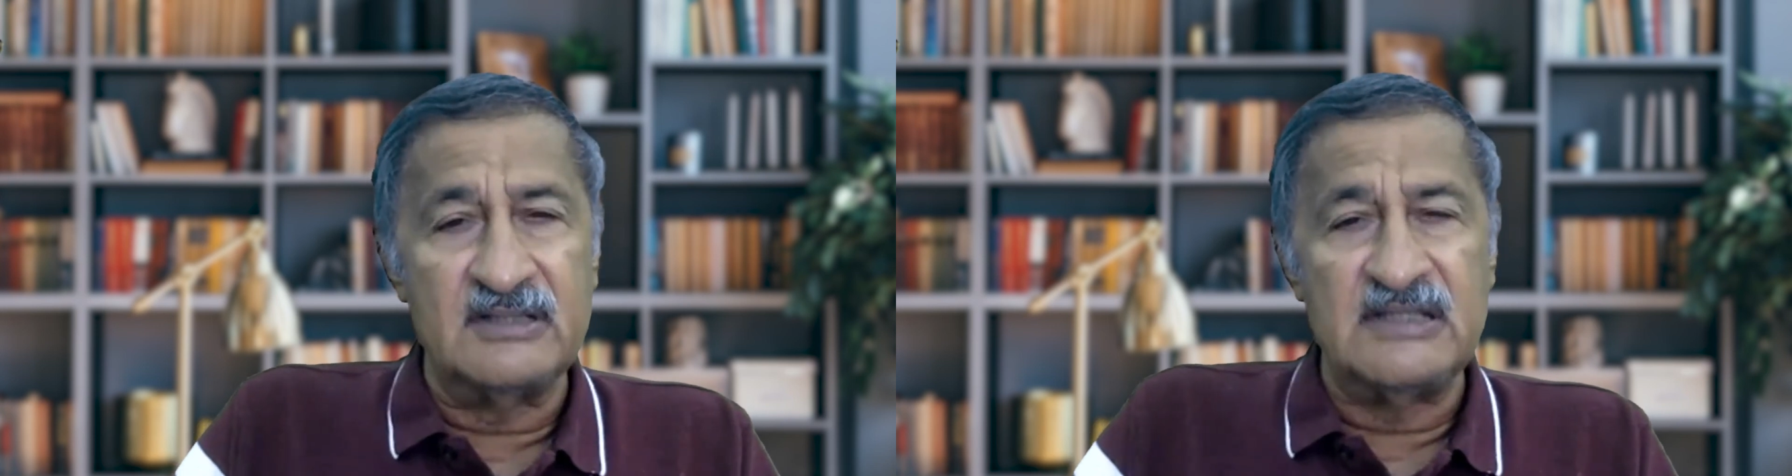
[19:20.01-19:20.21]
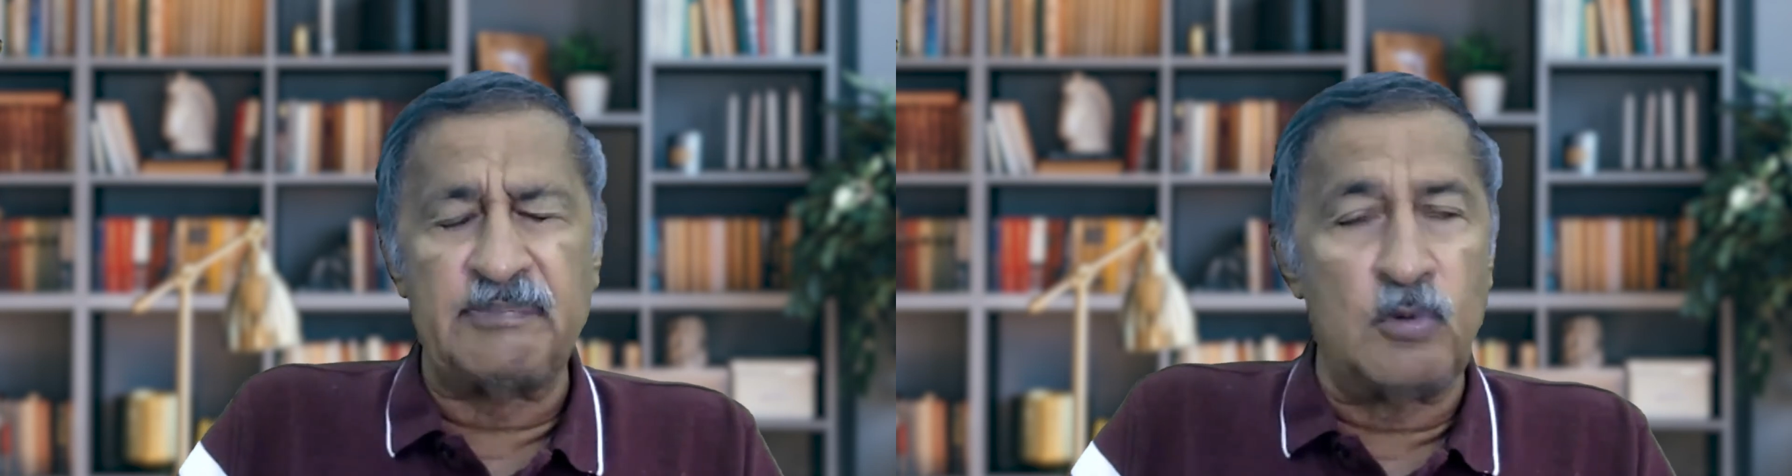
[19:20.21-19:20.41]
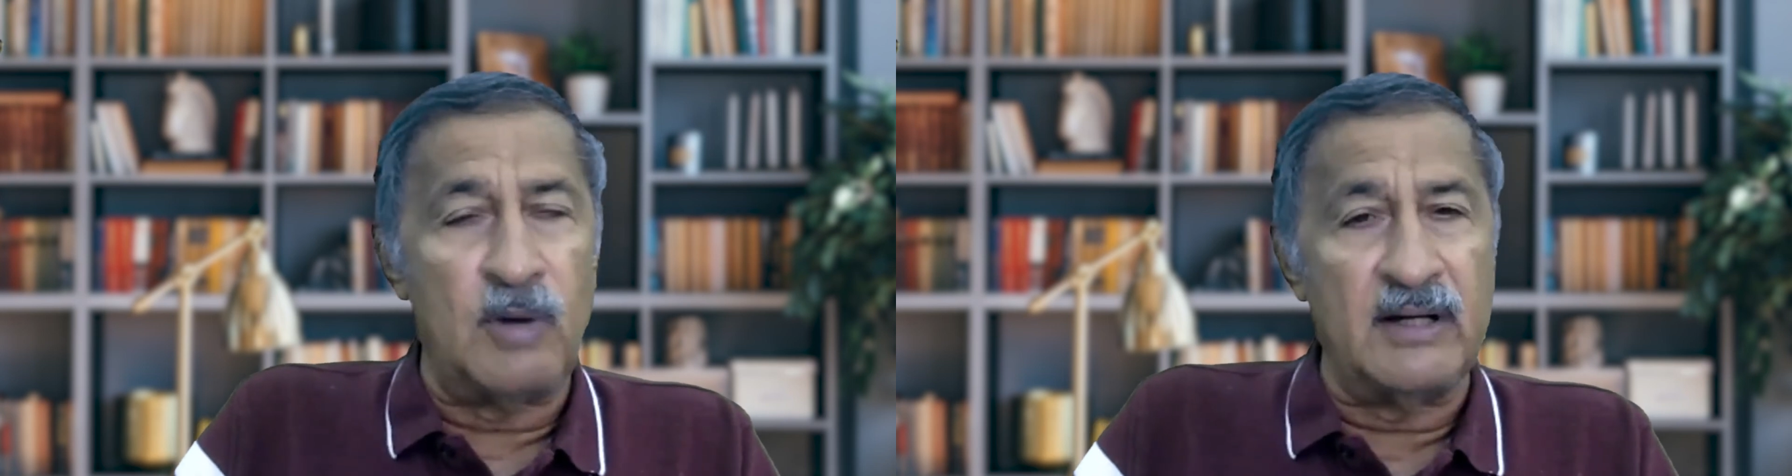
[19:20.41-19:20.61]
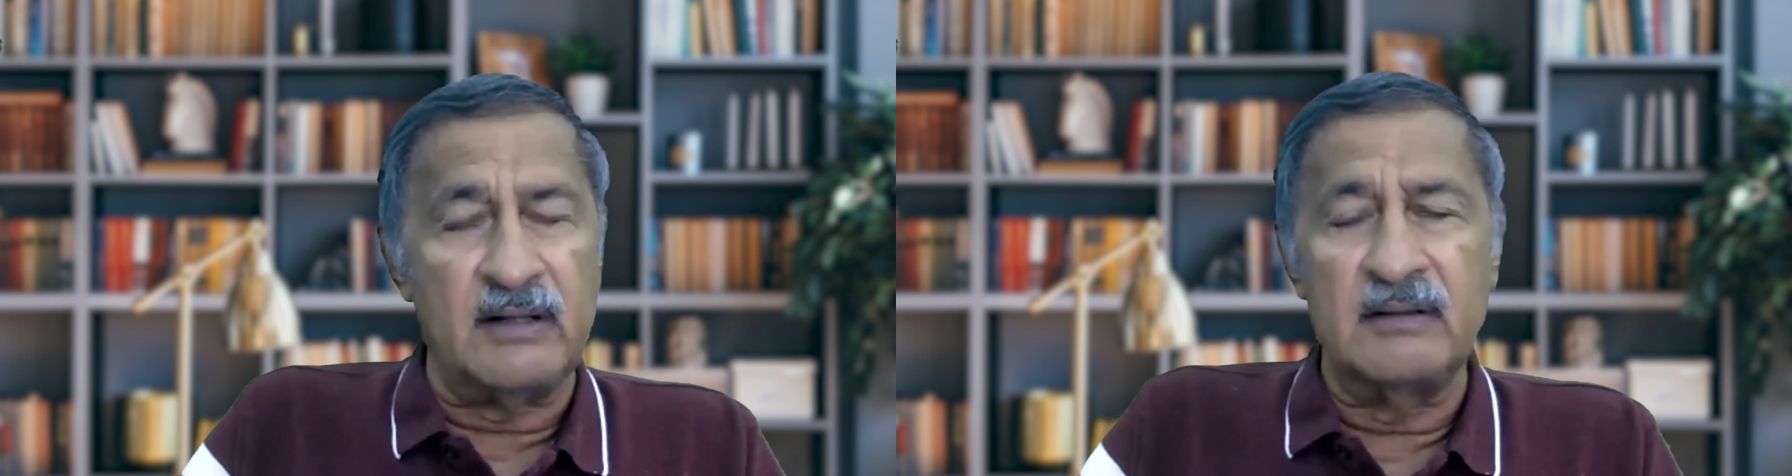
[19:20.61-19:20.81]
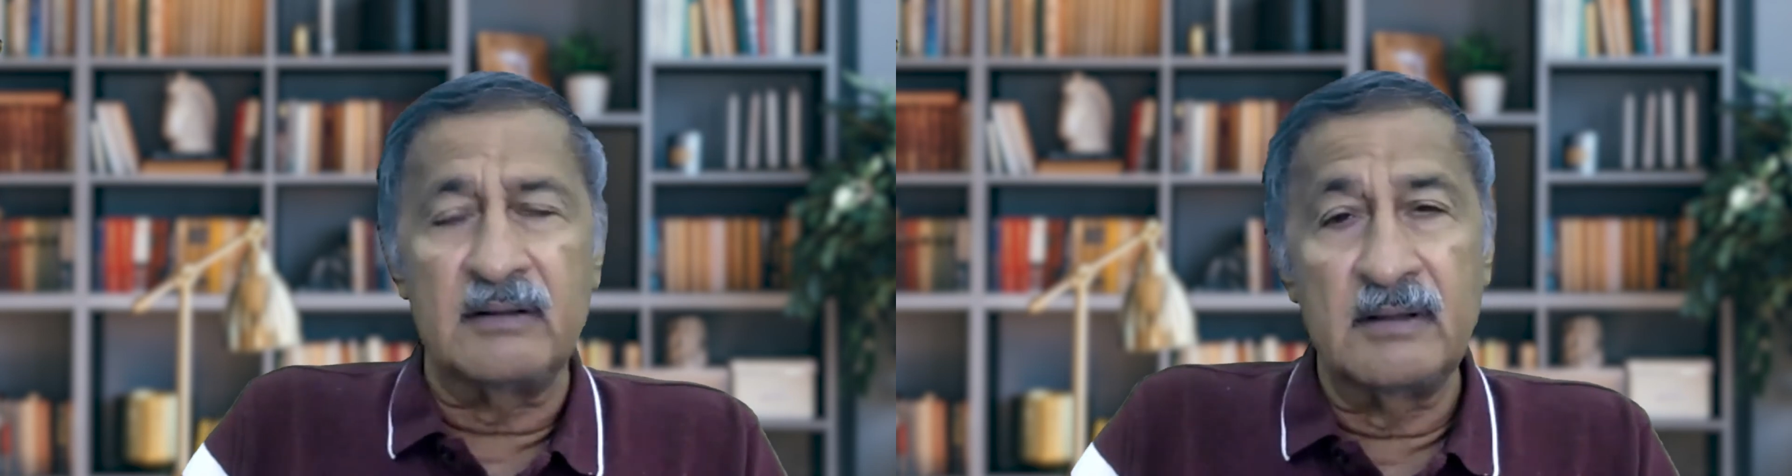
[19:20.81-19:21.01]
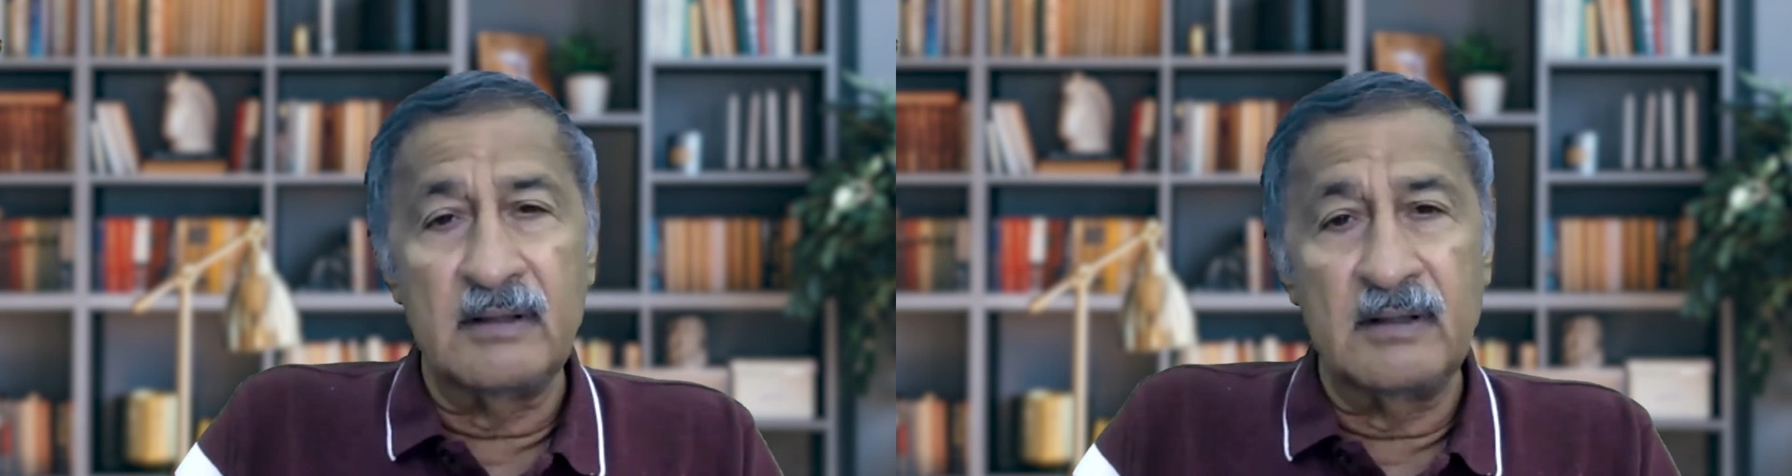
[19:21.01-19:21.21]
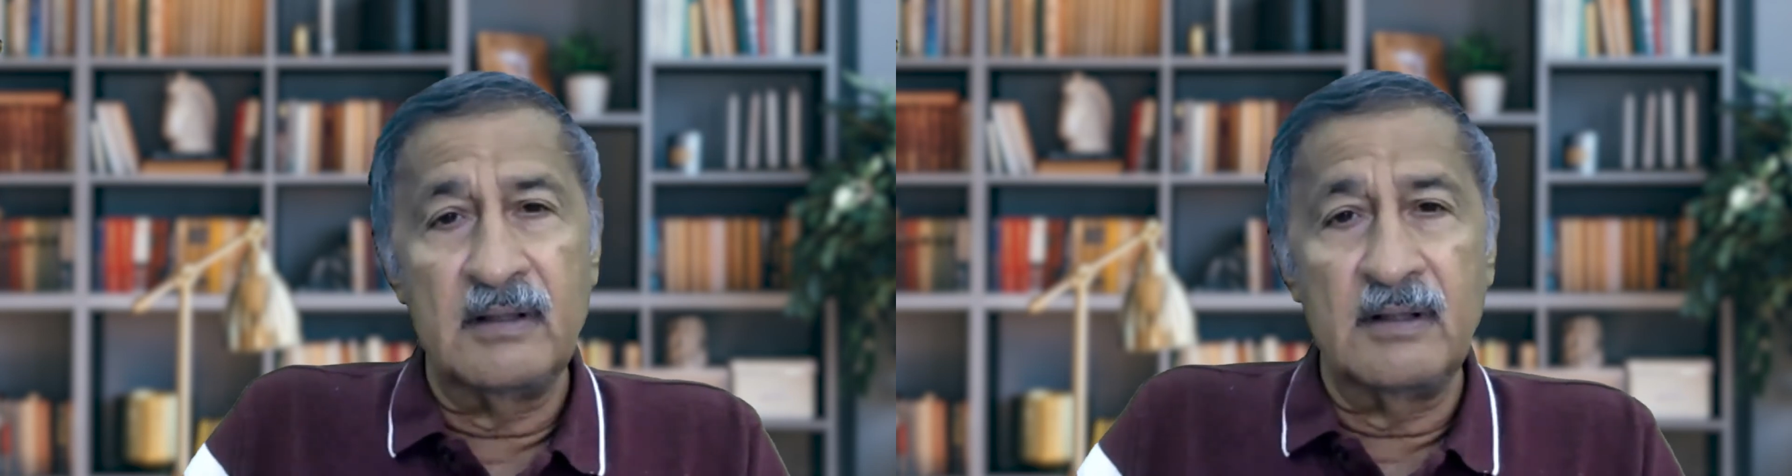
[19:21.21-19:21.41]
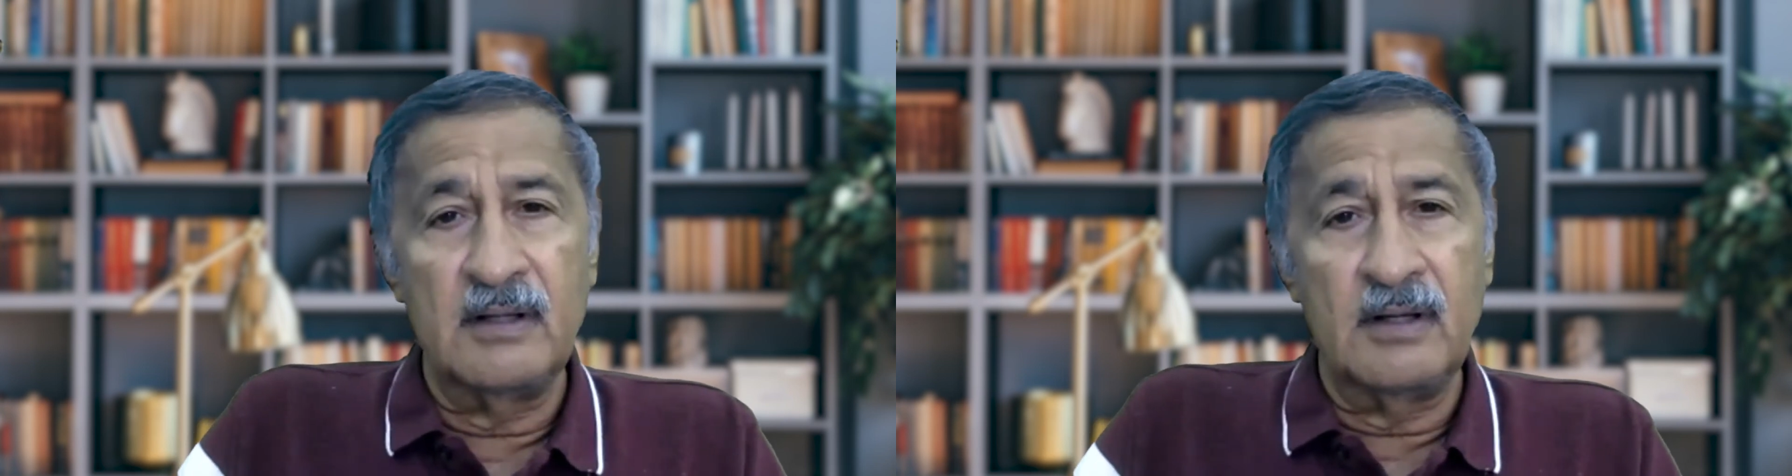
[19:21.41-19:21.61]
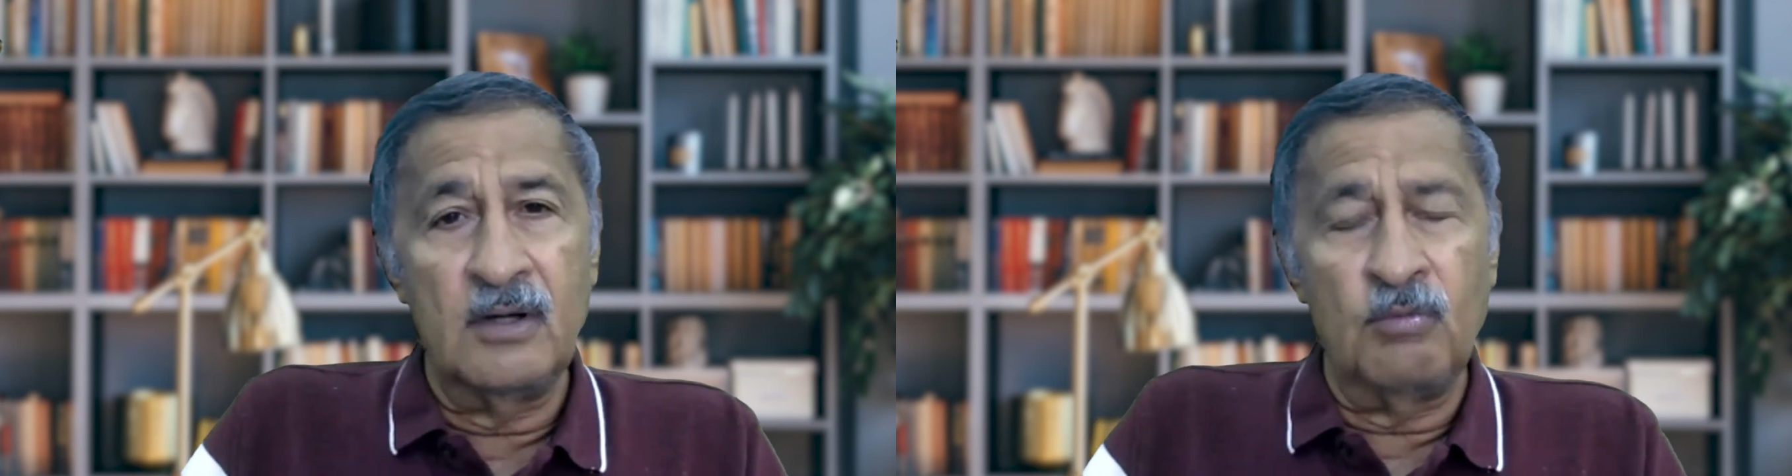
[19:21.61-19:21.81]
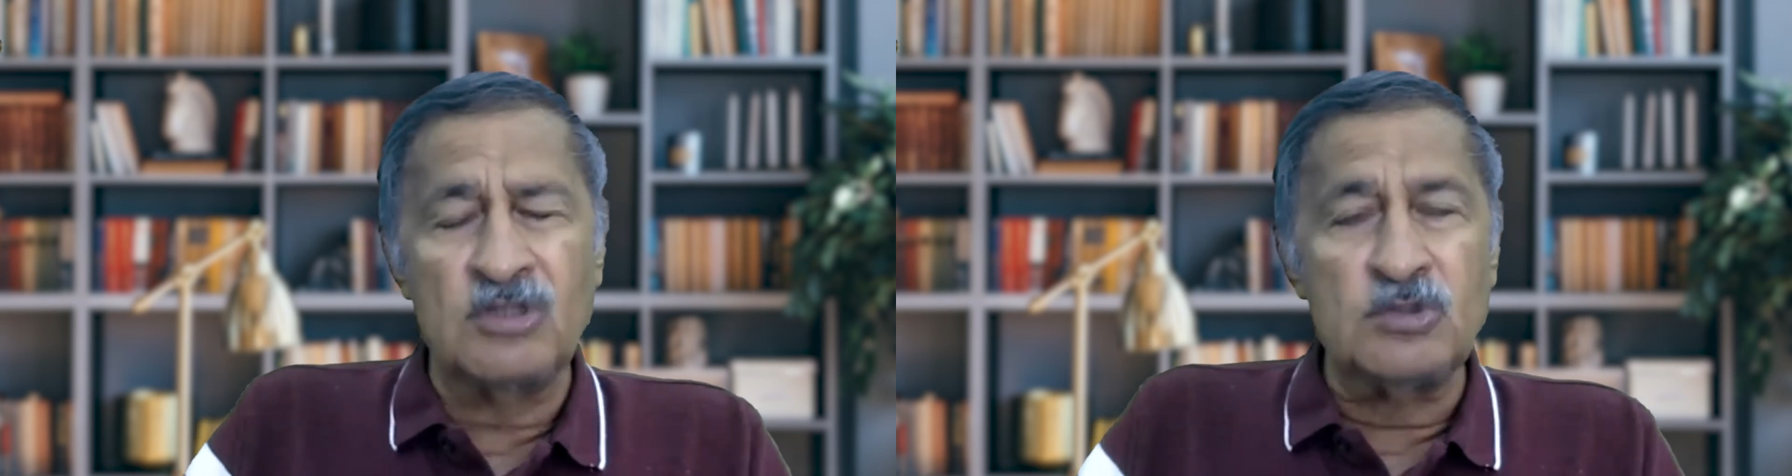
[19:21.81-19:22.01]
chapter 1, verse